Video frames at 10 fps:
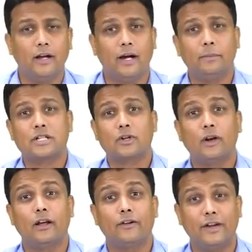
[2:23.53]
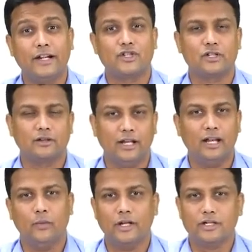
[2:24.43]
a muscular ridge
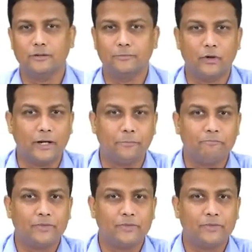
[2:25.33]
elevation, okay,